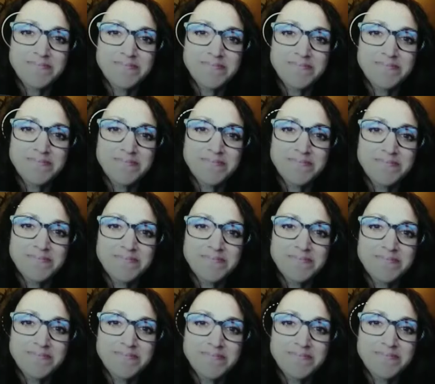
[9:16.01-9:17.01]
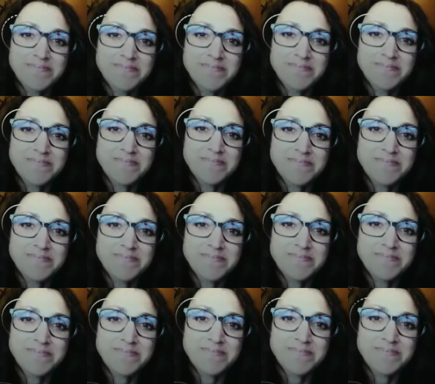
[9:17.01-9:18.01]

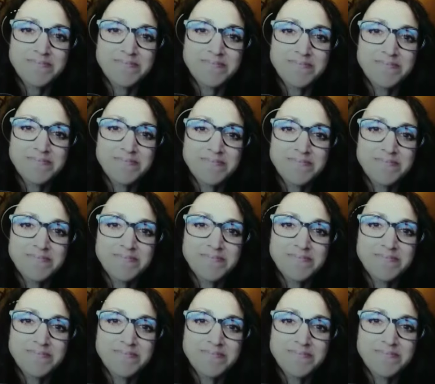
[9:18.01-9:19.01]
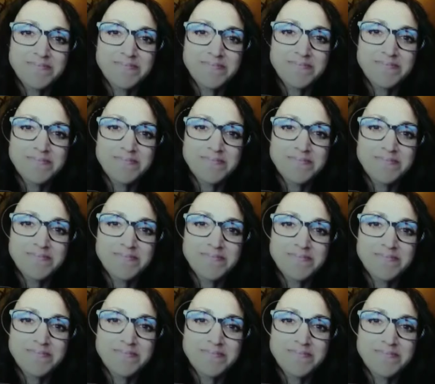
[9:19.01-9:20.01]

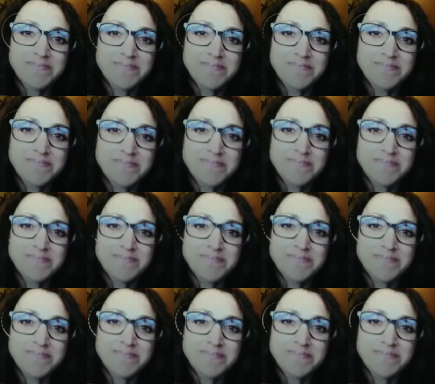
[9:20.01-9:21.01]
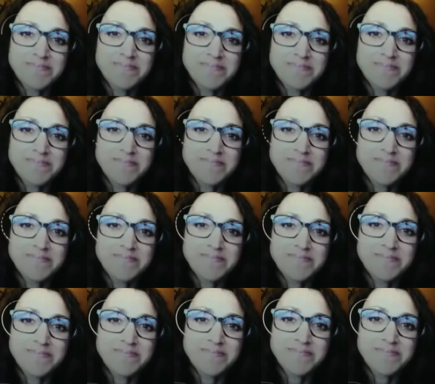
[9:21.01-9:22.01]

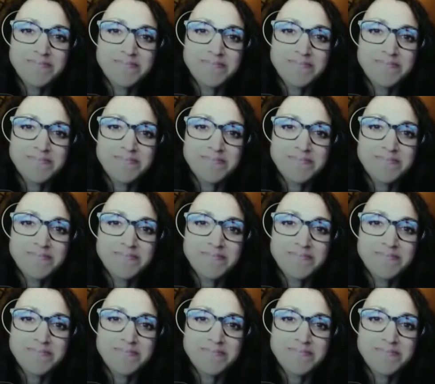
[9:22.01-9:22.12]
(silent)